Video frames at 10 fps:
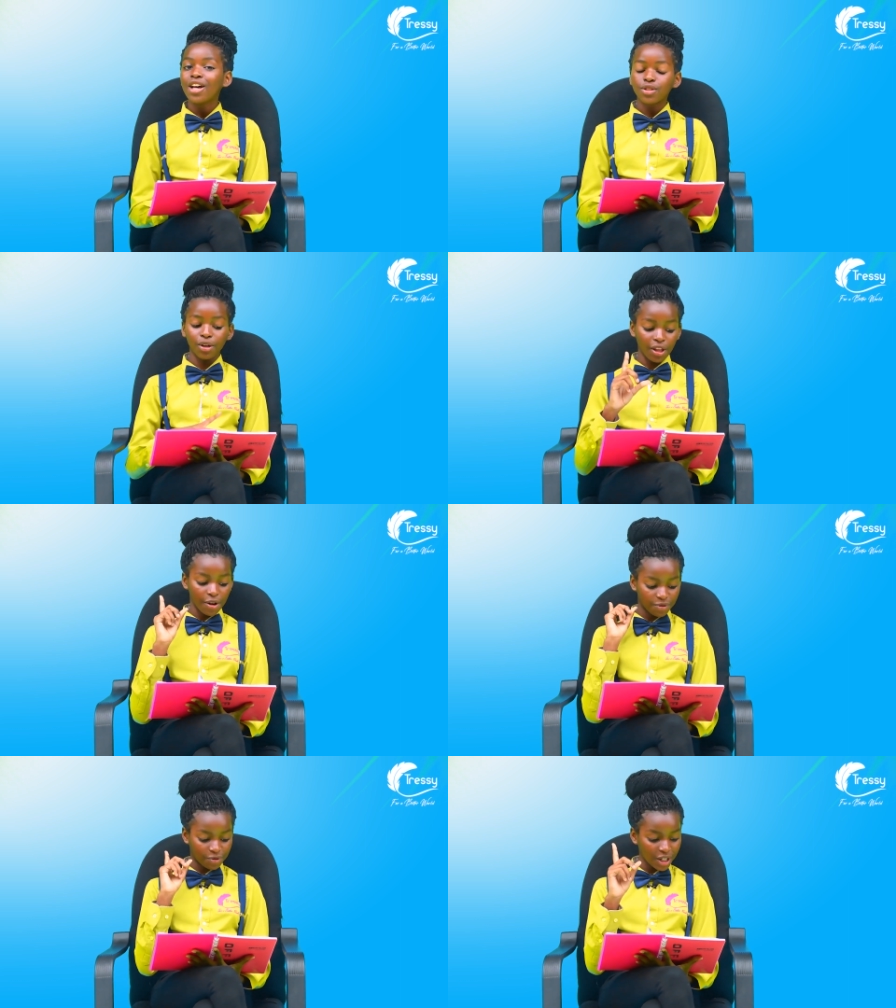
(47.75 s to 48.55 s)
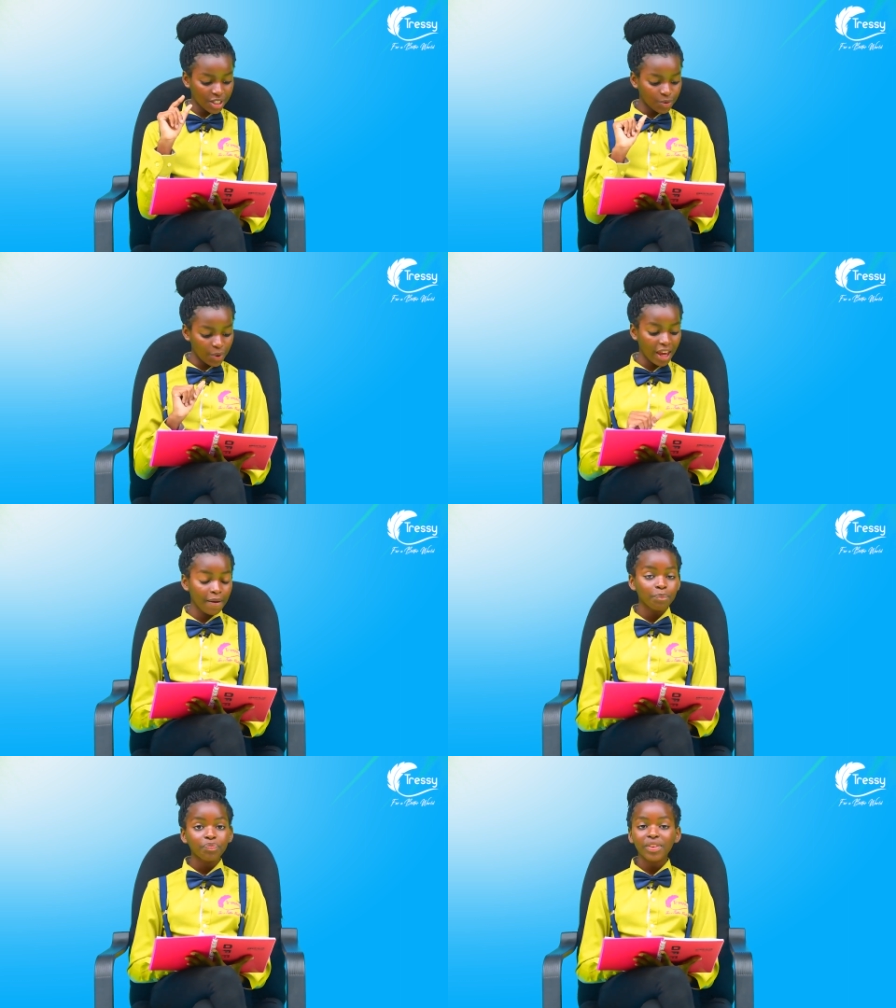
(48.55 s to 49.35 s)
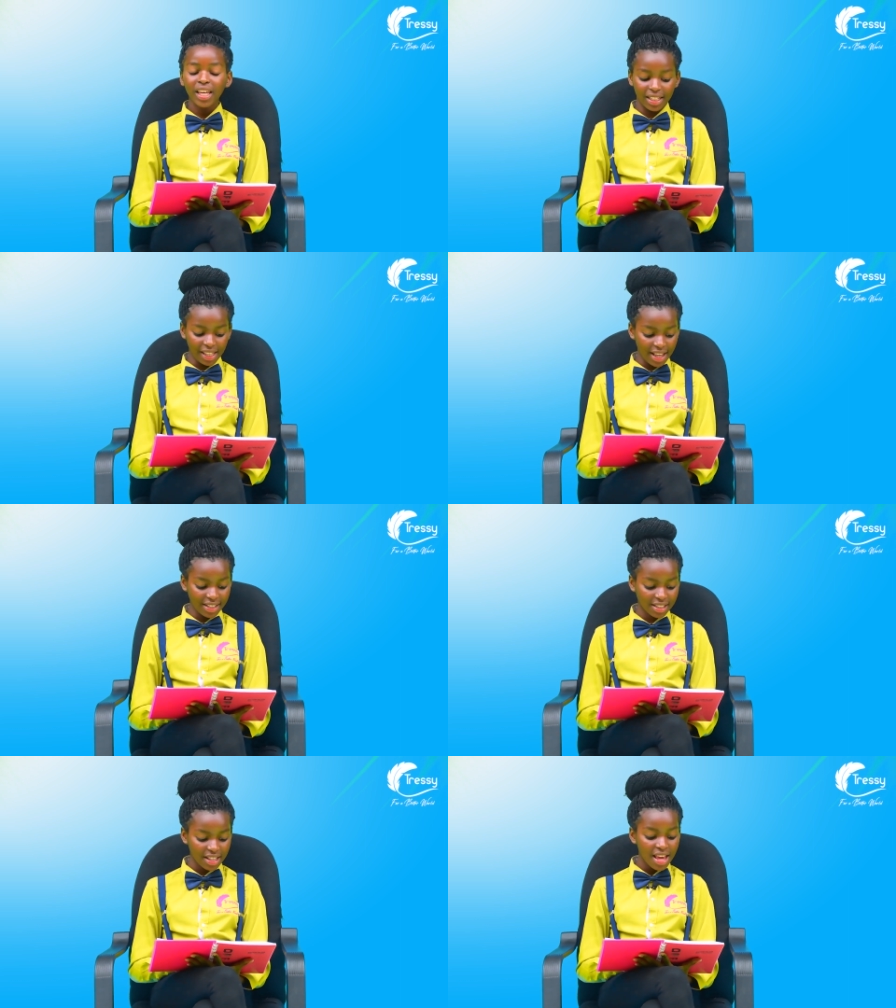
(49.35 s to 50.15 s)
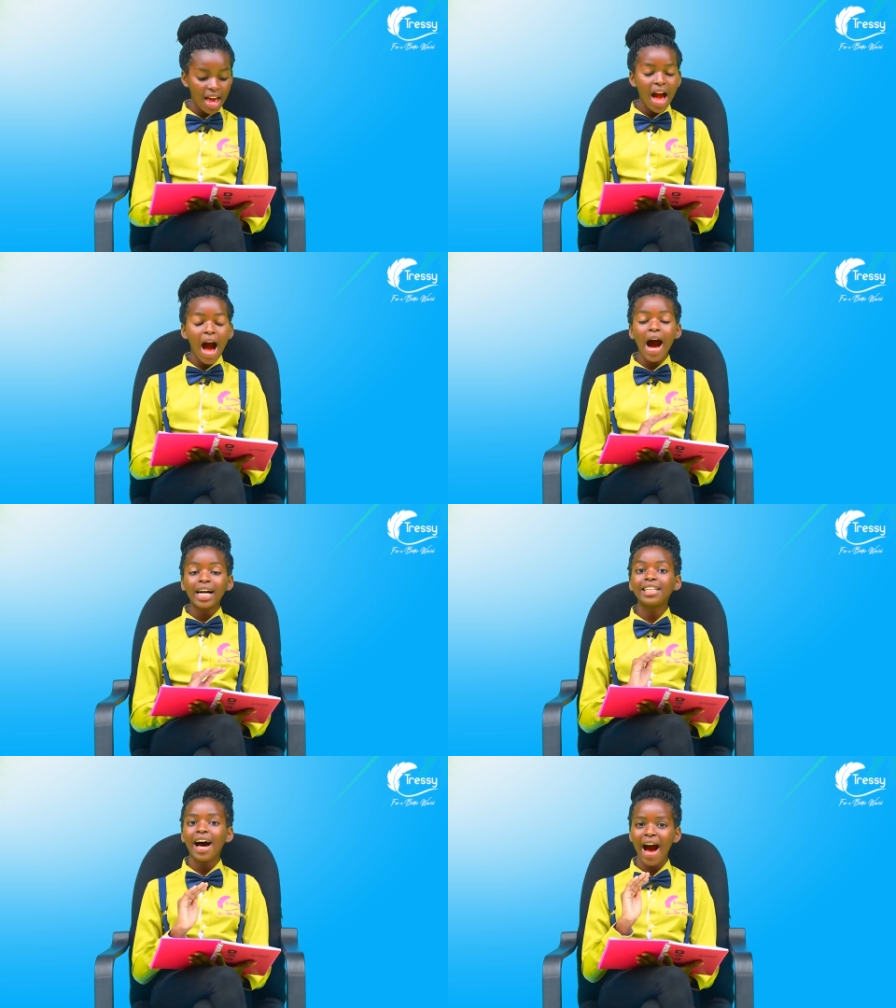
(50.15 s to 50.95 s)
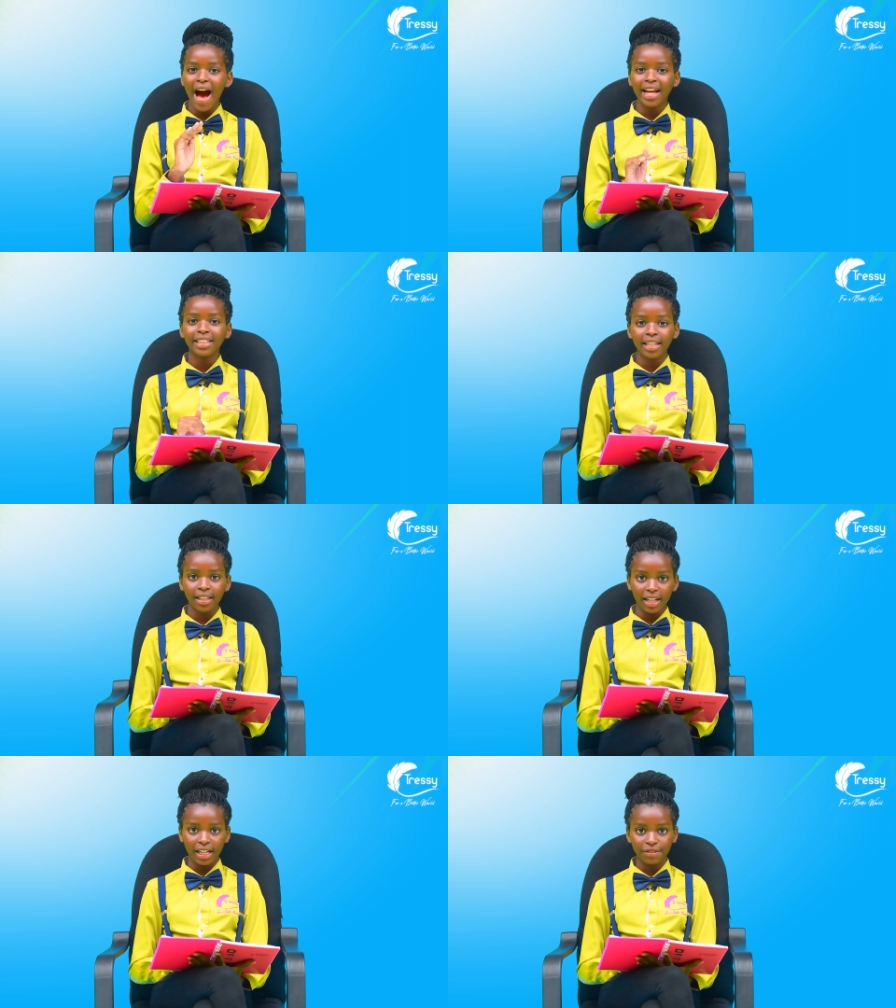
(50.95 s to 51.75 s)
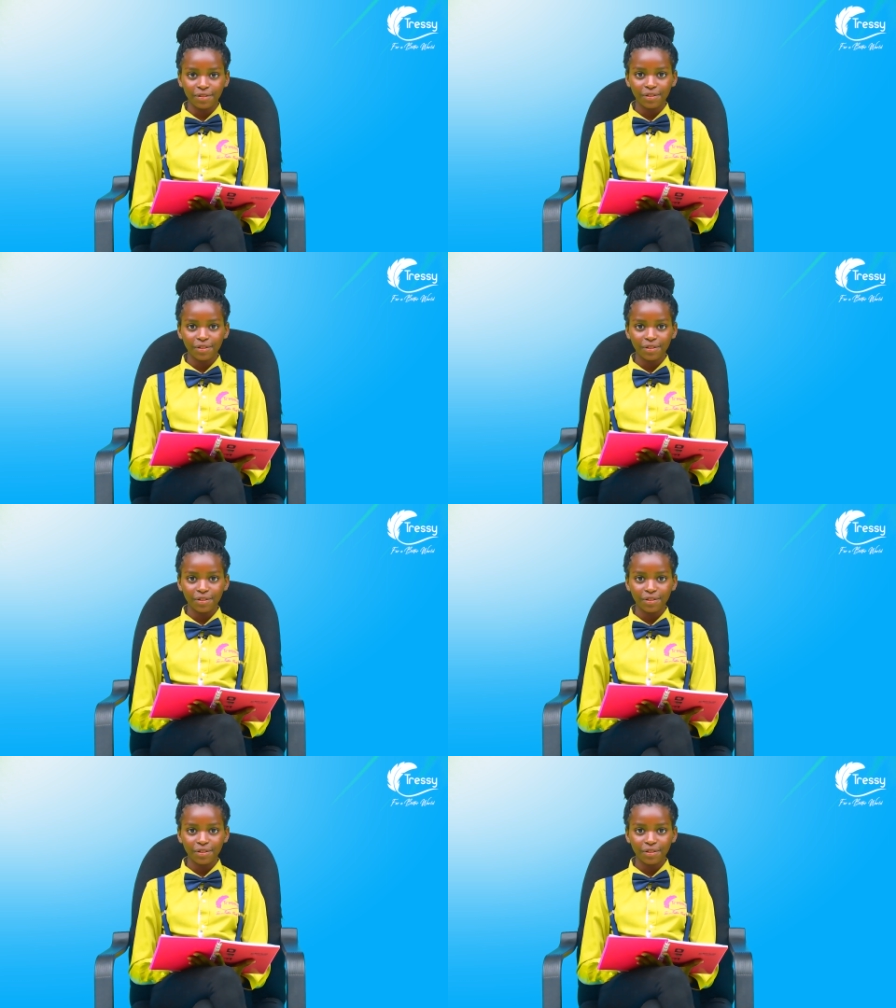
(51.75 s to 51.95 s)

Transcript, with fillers: So the first way, it is I'd had enough.